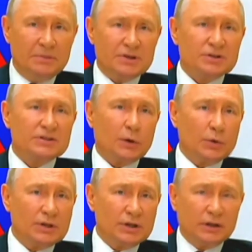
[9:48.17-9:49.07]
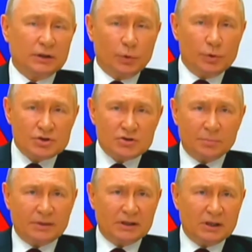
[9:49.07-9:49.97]
We are strengthening the
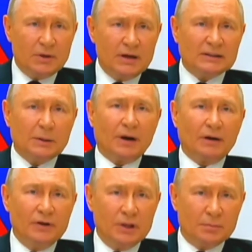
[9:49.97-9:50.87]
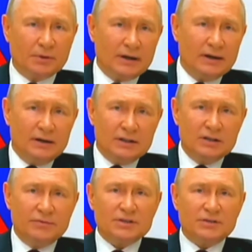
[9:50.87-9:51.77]
bilateral cooperation on
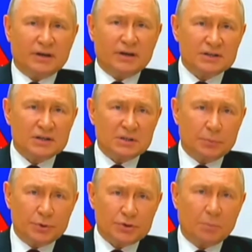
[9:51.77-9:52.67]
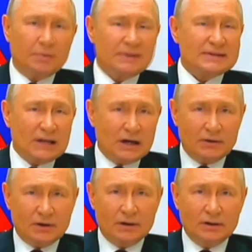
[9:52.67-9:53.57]
such areas as
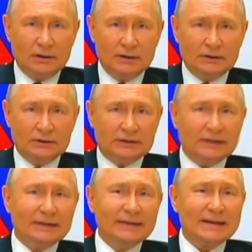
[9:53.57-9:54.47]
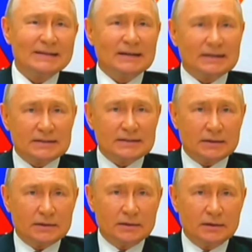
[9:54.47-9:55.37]
diversification of supply
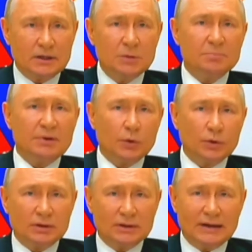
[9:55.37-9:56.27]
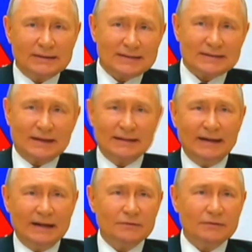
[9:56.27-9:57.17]
chains, de-dollarization,
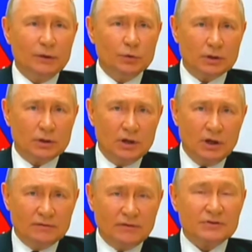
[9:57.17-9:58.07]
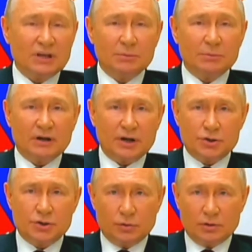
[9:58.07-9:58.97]
and transfer to local
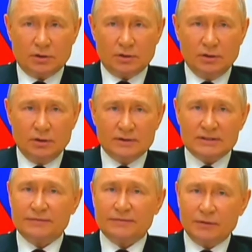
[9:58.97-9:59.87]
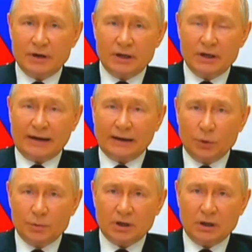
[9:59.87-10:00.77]
currencies in our mutual
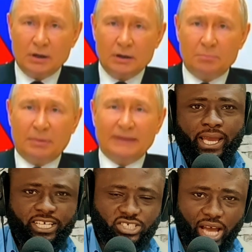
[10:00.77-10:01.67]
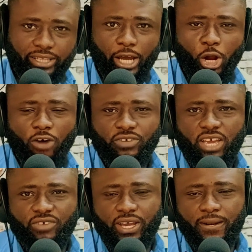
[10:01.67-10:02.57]
settlements. He started off
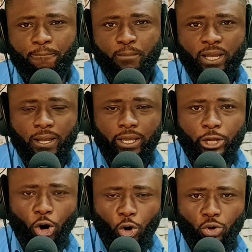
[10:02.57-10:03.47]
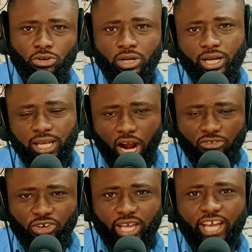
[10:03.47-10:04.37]
giving, you know,
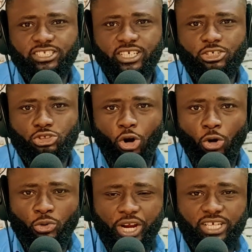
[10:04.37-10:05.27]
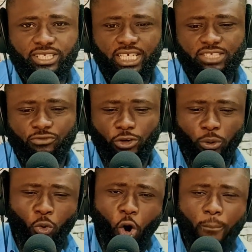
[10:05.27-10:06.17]
clarifications or reasons for
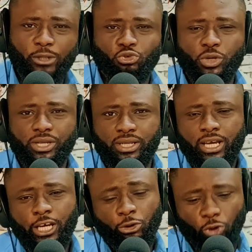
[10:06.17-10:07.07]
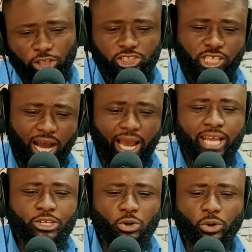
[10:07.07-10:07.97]
the war between Russia
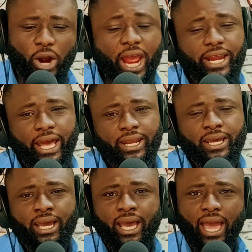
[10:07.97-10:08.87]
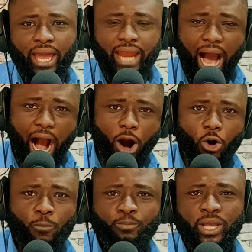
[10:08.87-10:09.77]
and Ukraine and
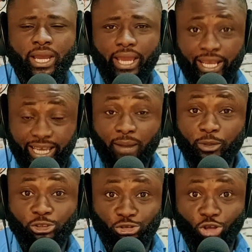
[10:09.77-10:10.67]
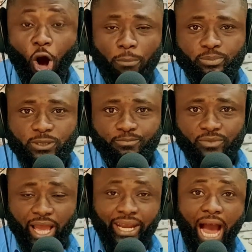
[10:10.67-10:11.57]
how it can be stopped
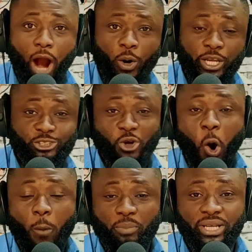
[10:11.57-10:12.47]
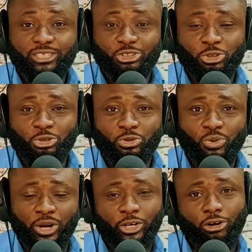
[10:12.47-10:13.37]
and how he's open to,
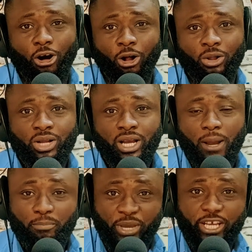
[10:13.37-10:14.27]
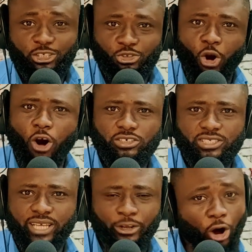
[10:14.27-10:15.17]
what do you call, peace
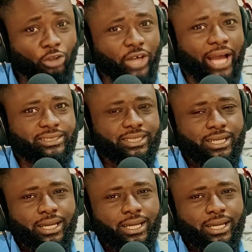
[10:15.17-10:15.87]
talks and all that.